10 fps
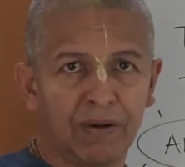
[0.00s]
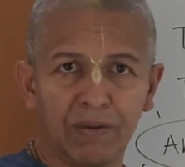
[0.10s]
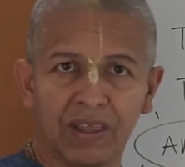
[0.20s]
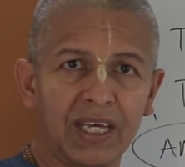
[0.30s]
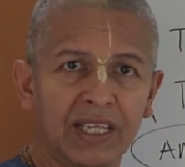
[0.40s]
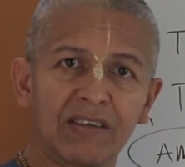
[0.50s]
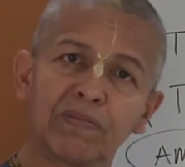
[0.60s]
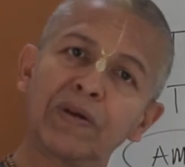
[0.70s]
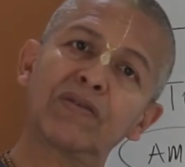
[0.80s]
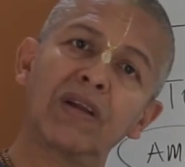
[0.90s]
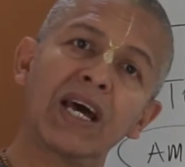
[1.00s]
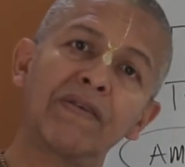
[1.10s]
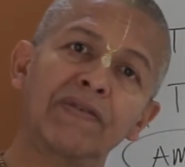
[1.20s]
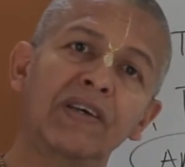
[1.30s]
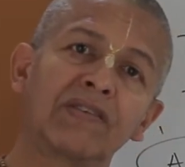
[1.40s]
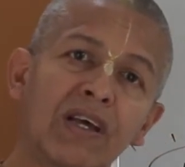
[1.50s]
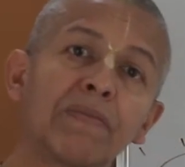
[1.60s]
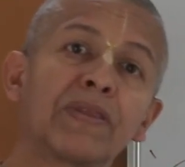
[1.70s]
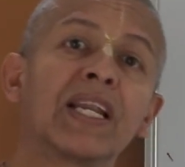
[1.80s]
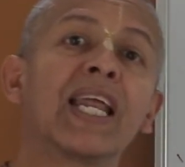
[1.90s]
We think that spiritual life is
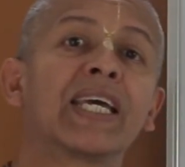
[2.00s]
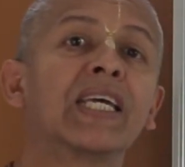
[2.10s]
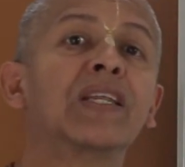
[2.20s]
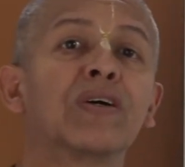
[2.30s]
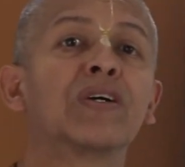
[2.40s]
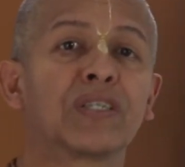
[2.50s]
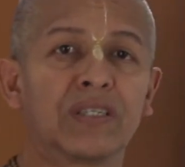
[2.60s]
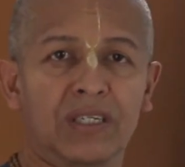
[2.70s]
something like inertia,